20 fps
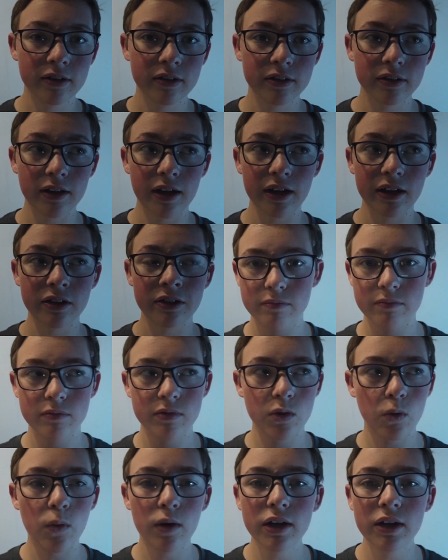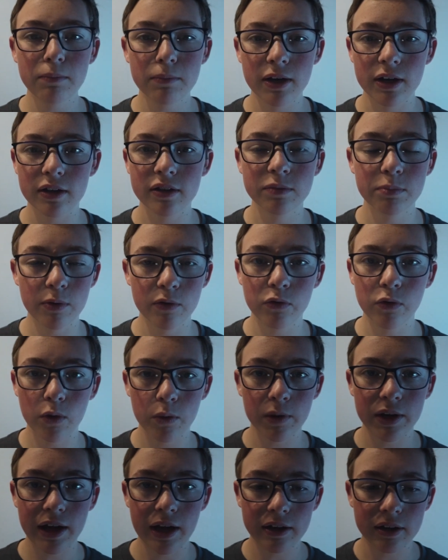like 20 minutes before
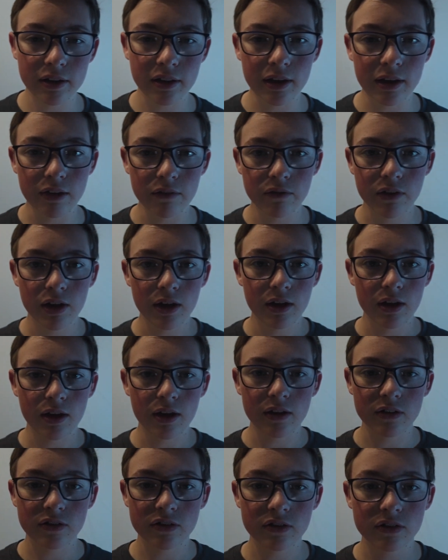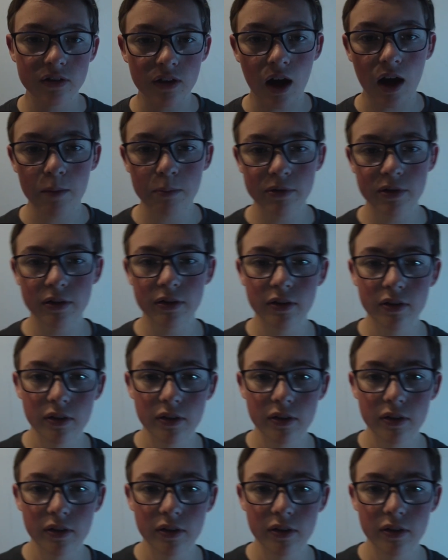we had to leave, it stopped.